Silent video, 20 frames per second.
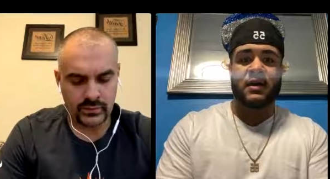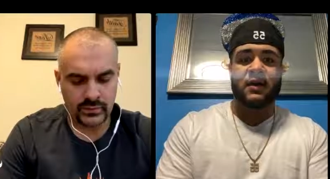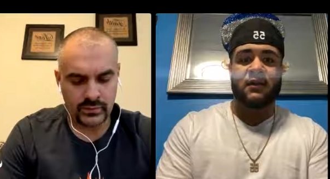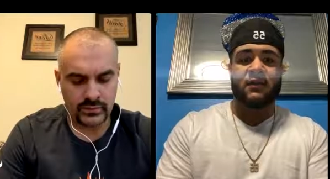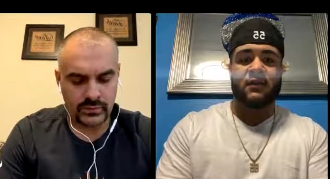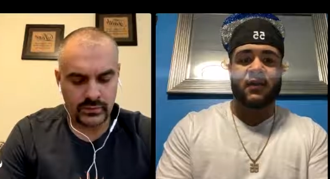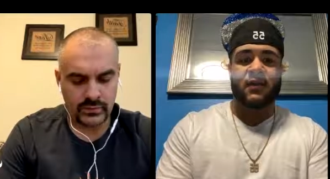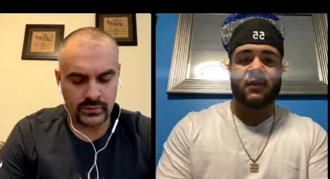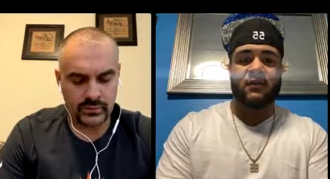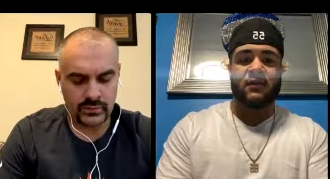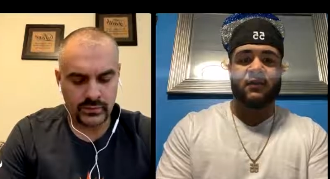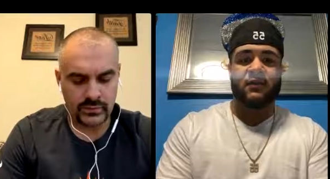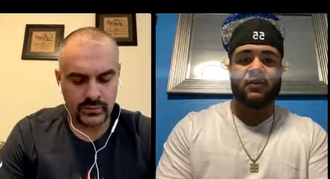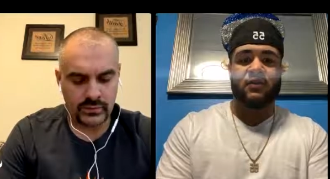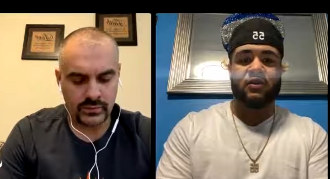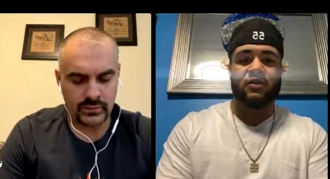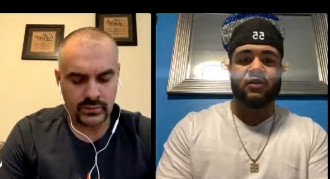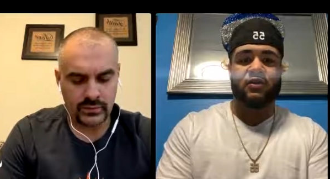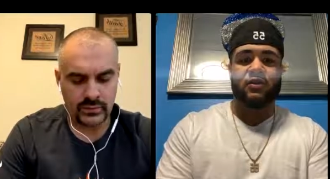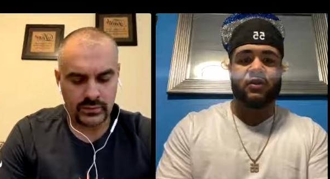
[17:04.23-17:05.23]
Speaker 1: if it,
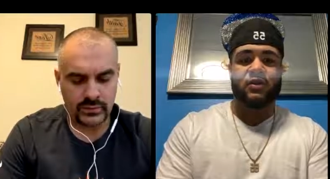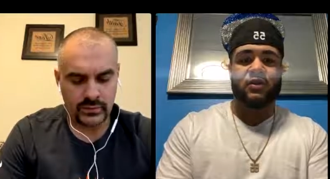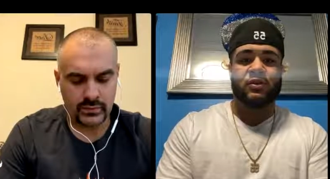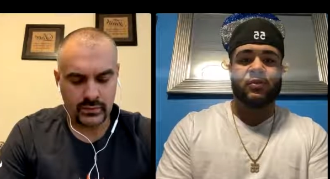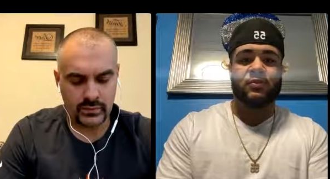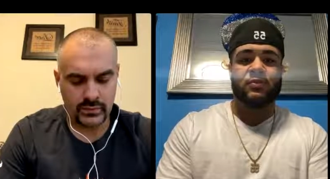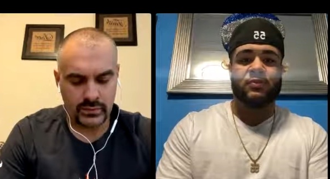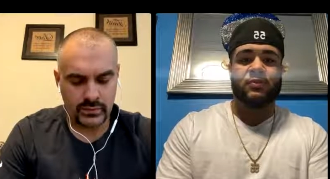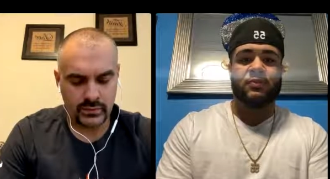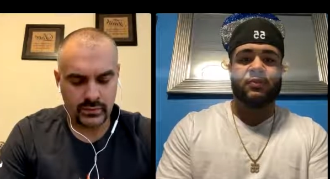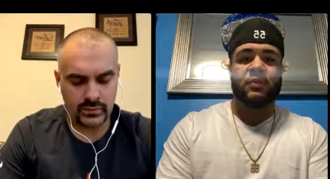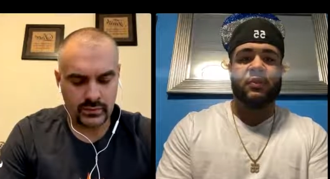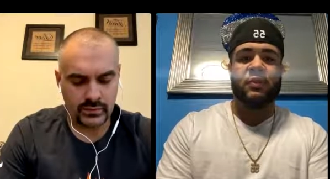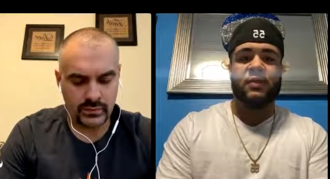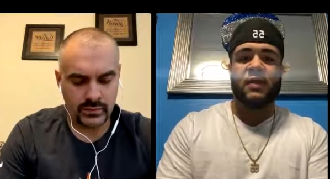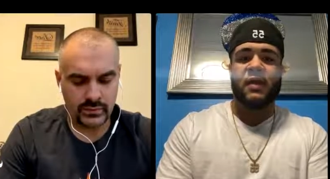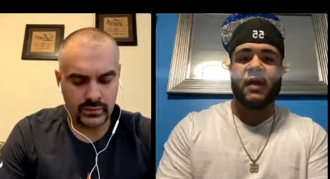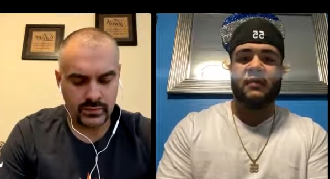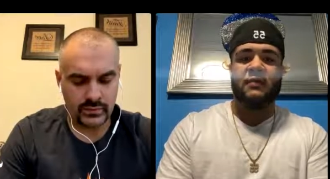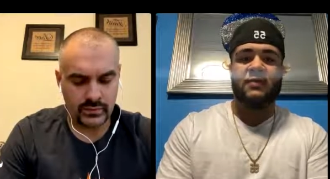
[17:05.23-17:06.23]
you, you
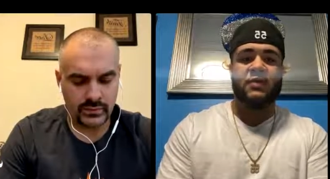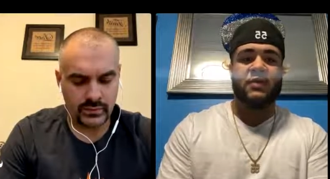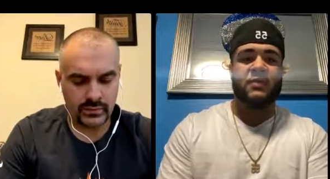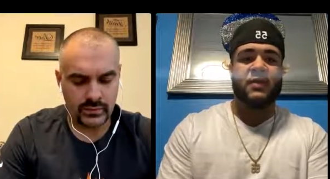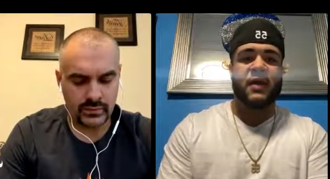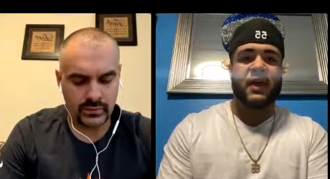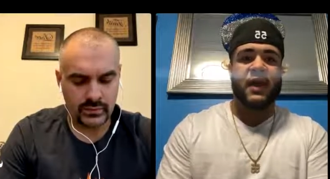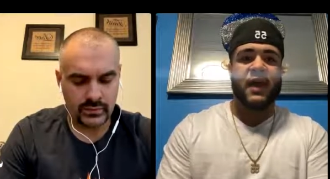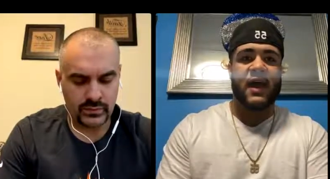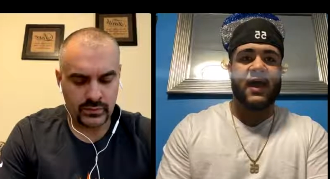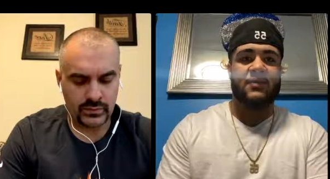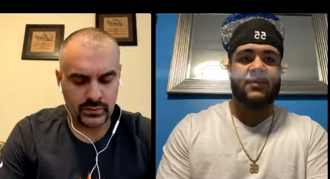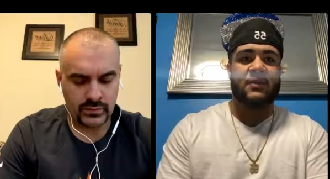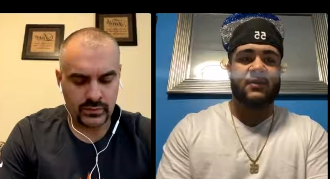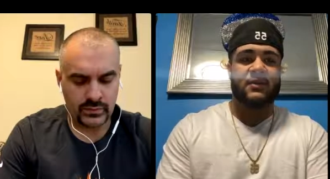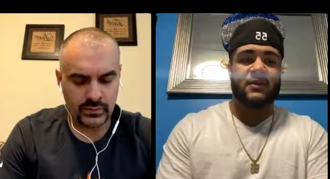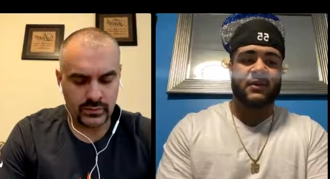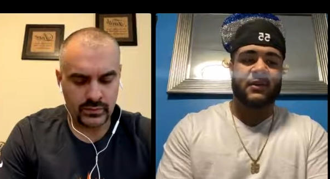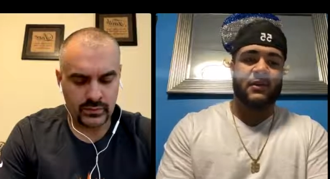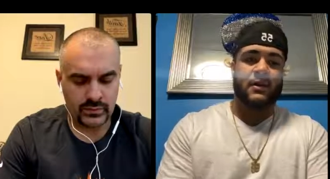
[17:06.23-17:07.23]
do what you have to do to make it
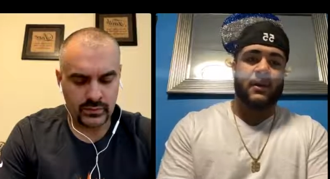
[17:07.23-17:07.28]
happen